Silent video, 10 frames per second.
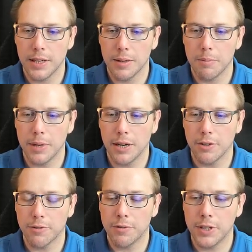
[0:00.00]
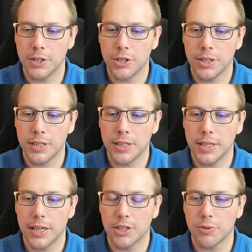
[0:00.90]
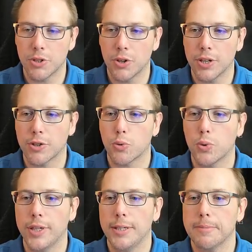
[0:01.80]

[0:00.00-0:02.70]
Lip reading: My other function, it's returning a 3.